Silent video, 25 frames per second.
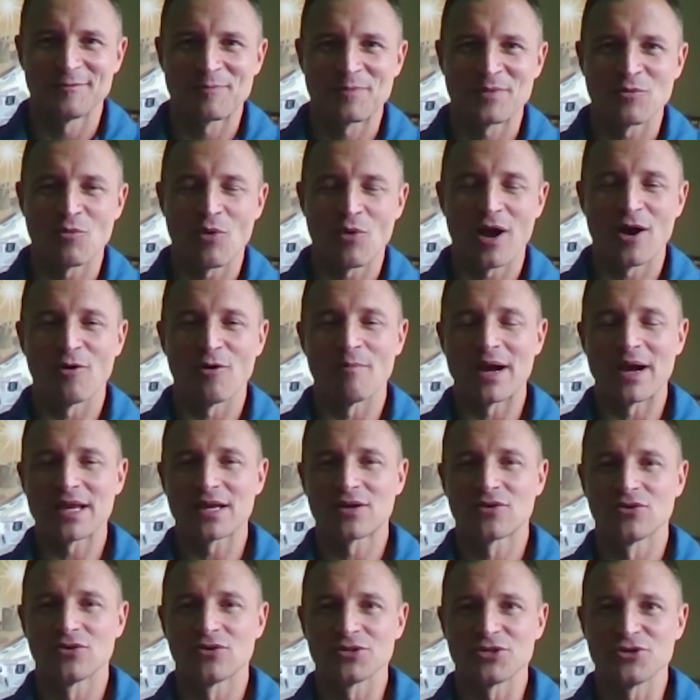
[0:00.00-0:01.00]
Wow,
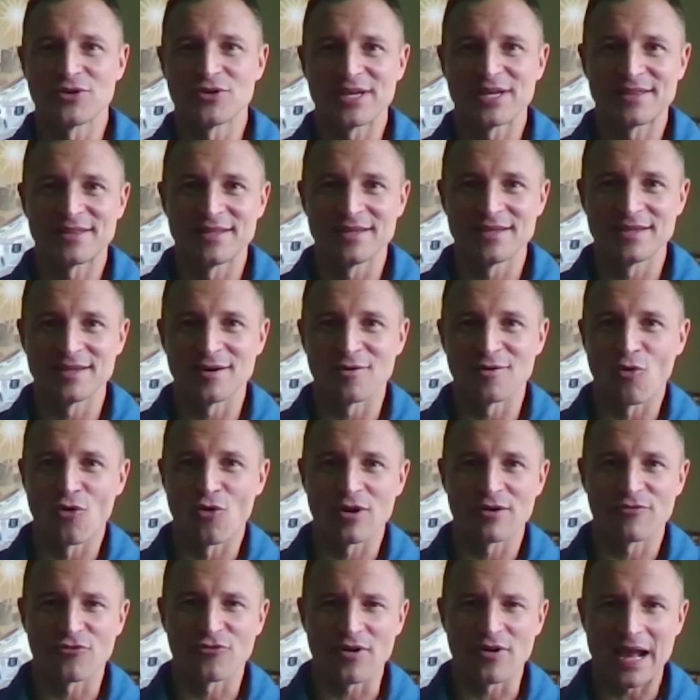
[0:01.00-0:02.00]
Michael, you get the
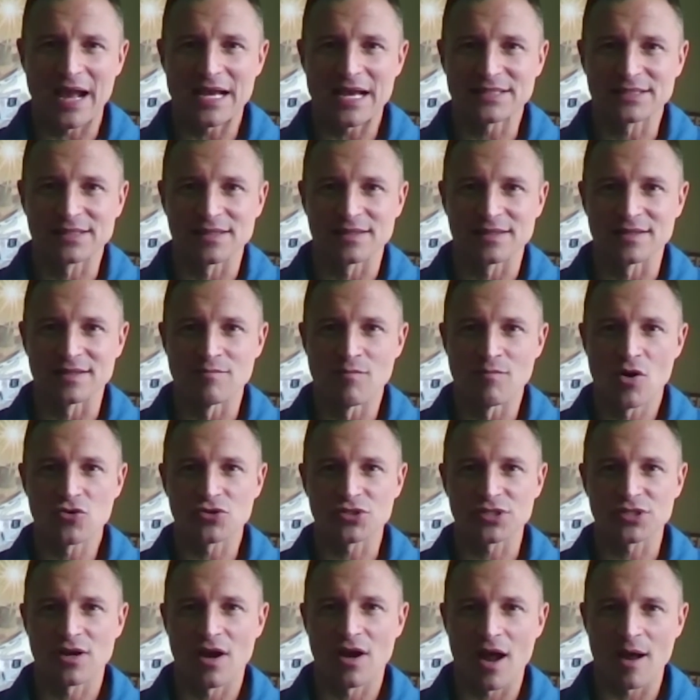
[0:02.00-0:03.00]
award for asking the
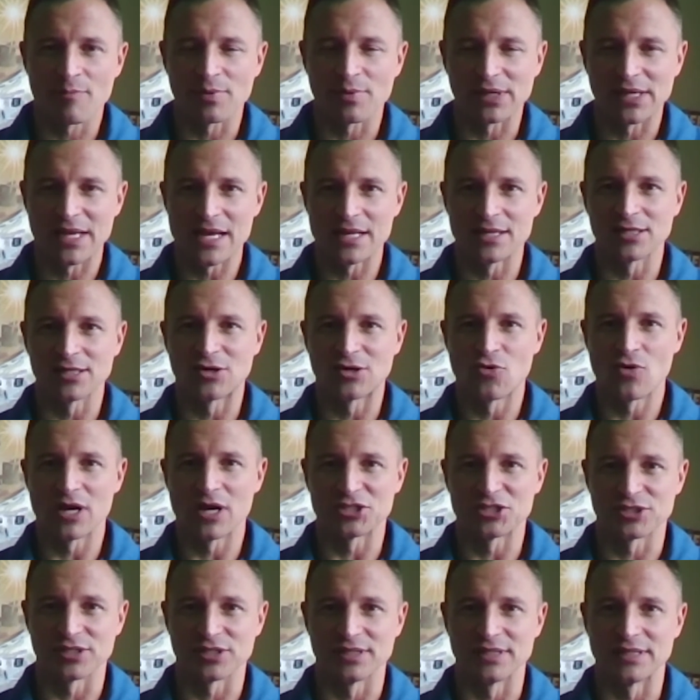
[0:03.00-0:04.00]
most complicated
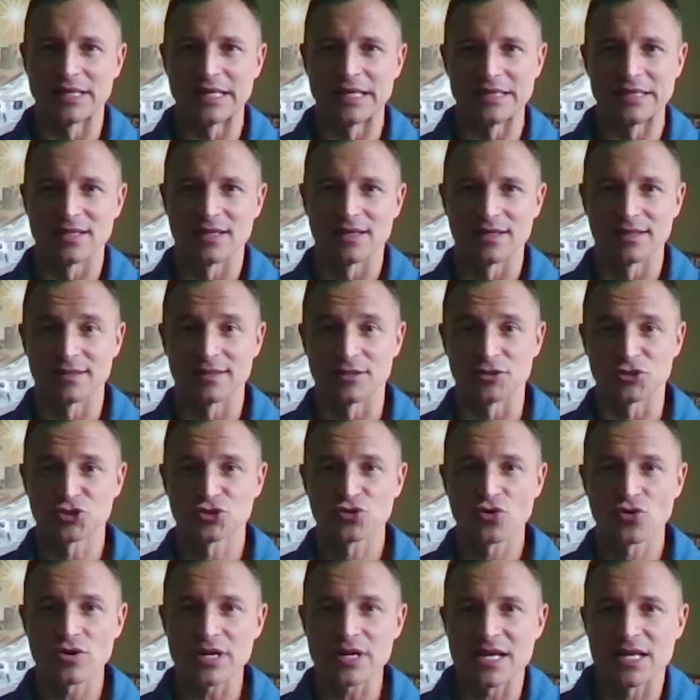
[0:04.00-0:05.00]
question. And the
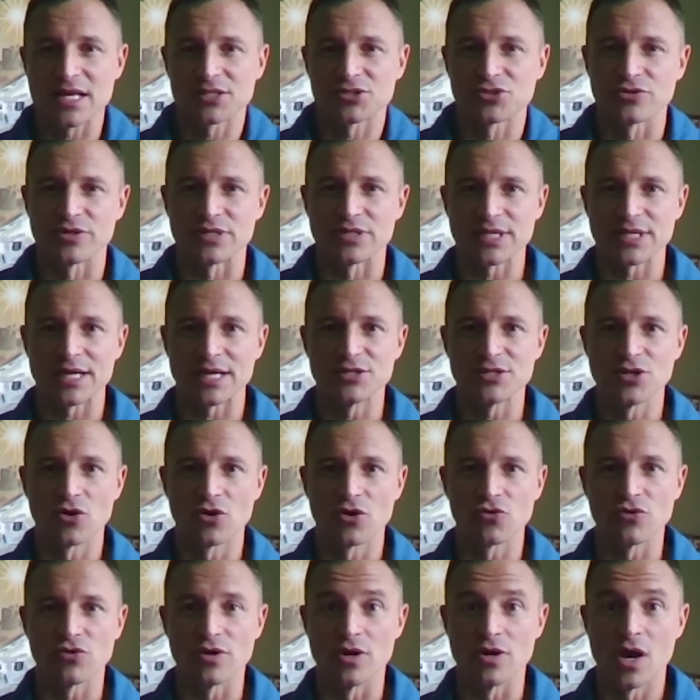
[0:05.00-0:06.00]
short answer is I
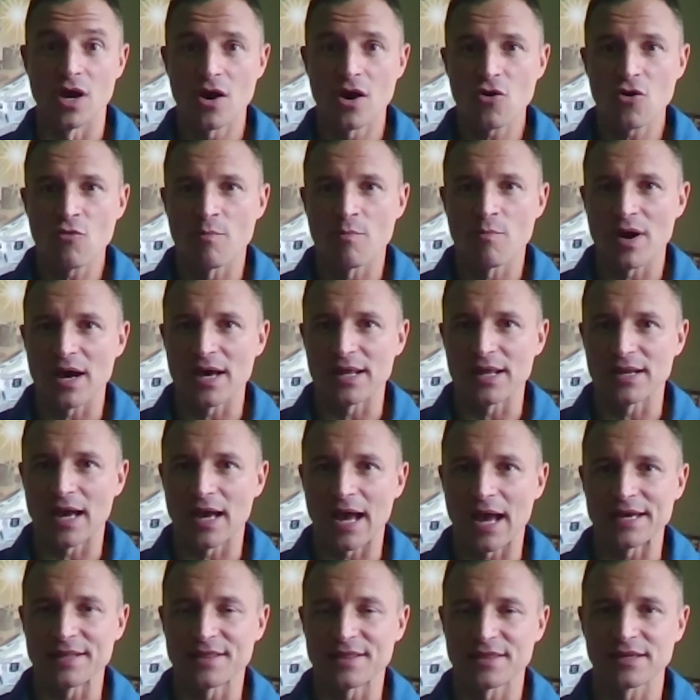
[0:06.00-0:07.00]
don't know, but
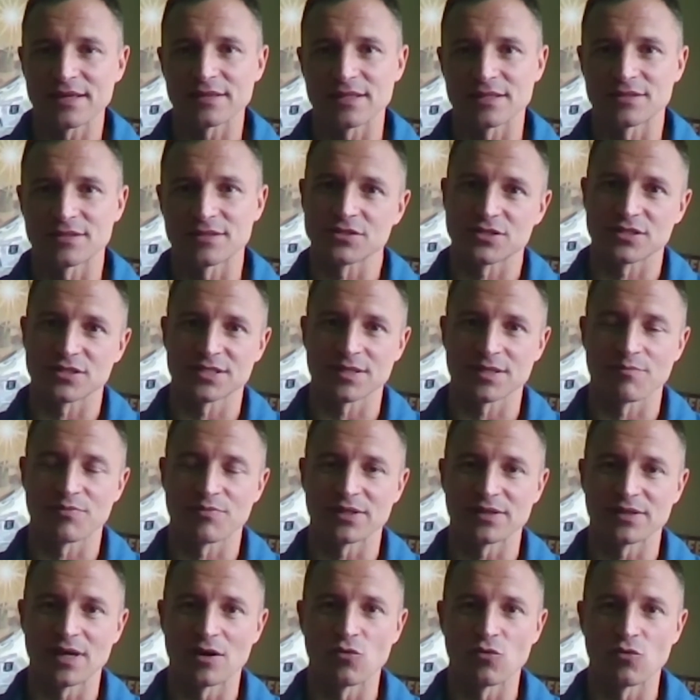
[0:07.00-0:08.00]
I think that this is something
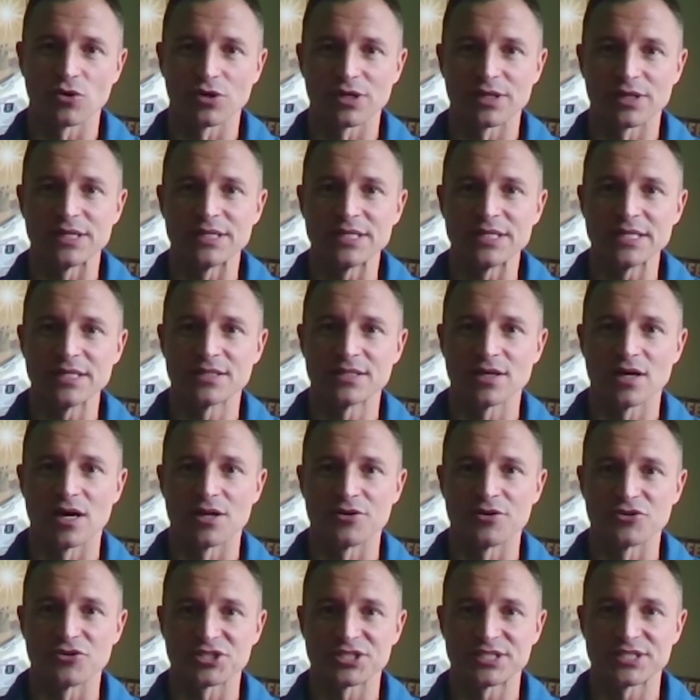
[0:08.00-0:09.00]
that we're going to need to
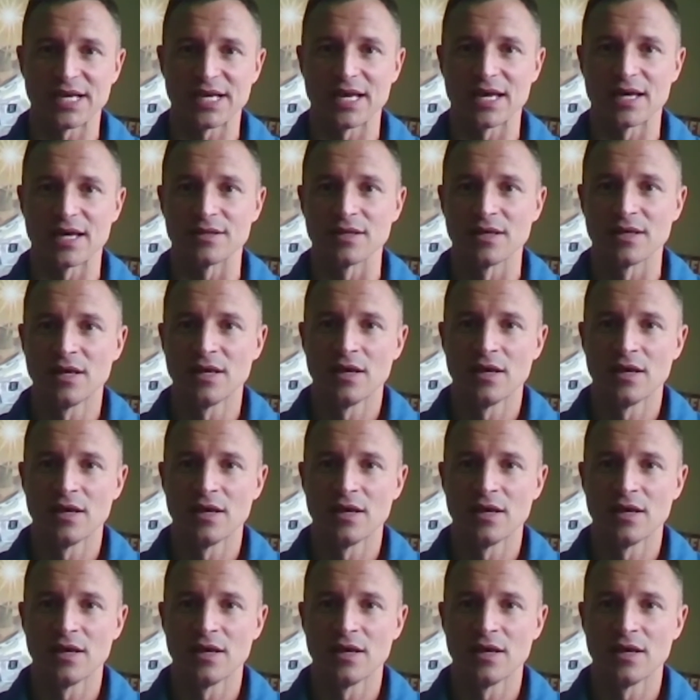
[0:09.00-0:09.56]
understand.